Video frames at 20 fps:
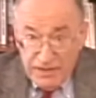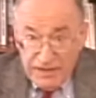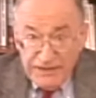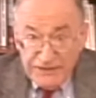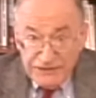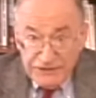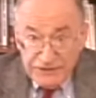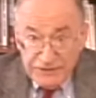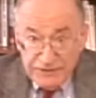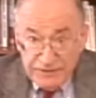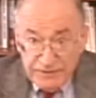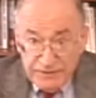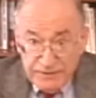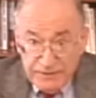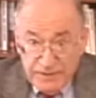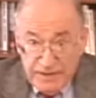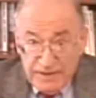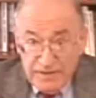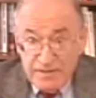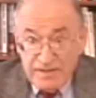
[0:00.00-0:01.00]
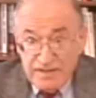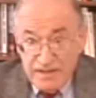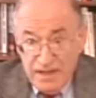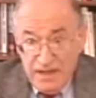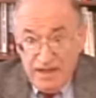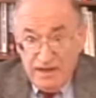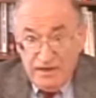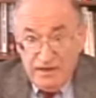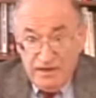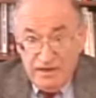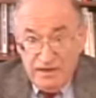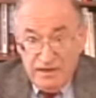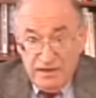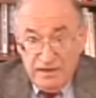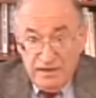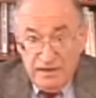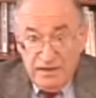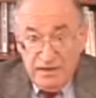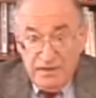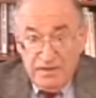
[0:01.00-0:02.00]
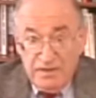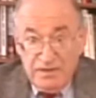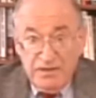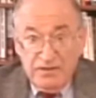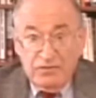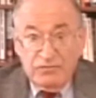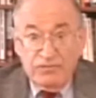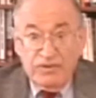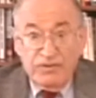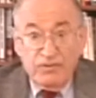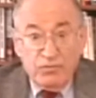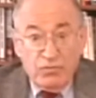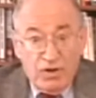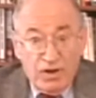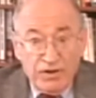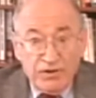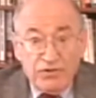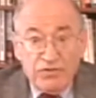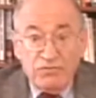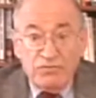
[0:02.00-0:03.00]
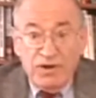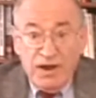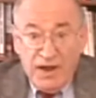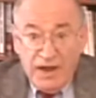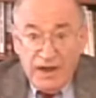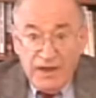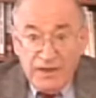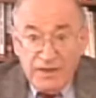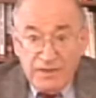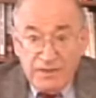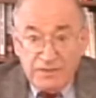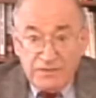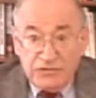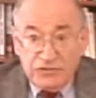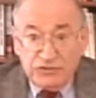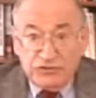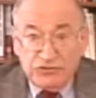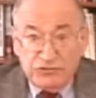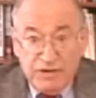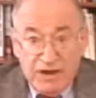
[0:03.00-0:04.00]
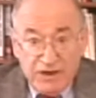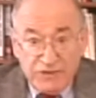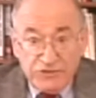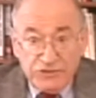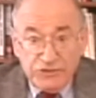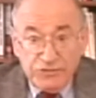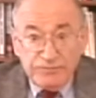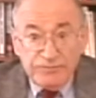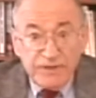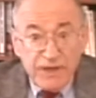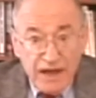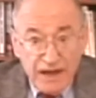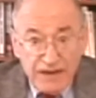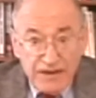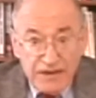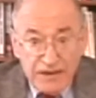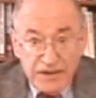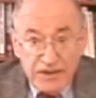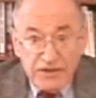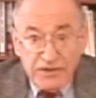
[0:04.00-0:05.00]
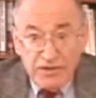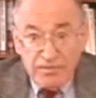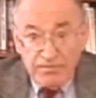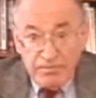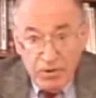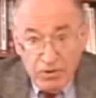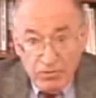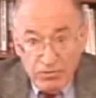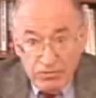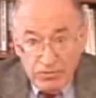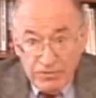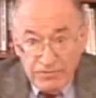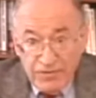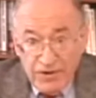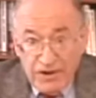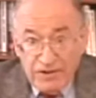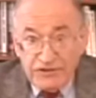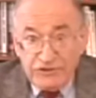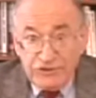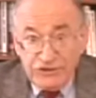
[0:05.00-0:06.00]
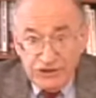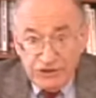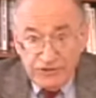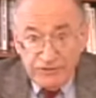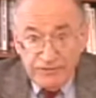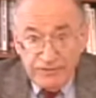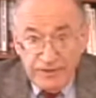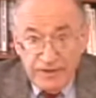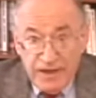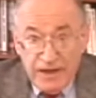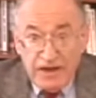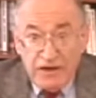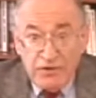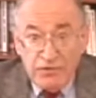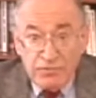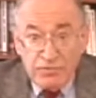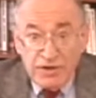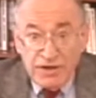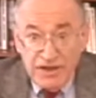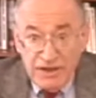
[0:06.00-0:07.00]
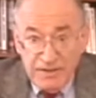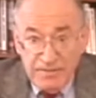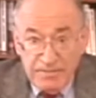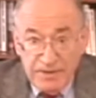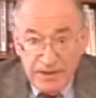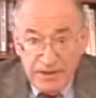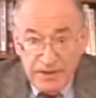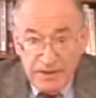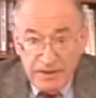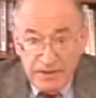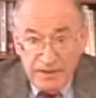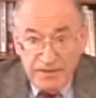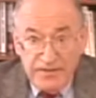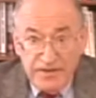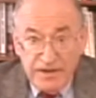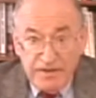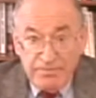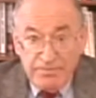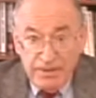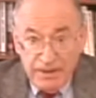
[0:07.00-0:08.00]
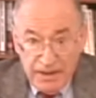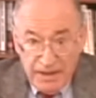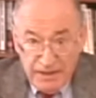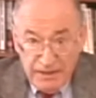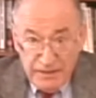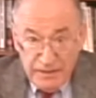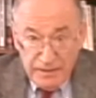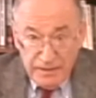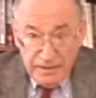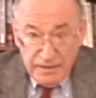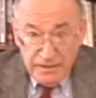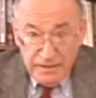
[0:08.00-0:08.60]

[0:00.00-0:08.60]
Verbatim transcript: the nation and said, we want to end strontium 90 in the bone of our children and leukemia in their blood,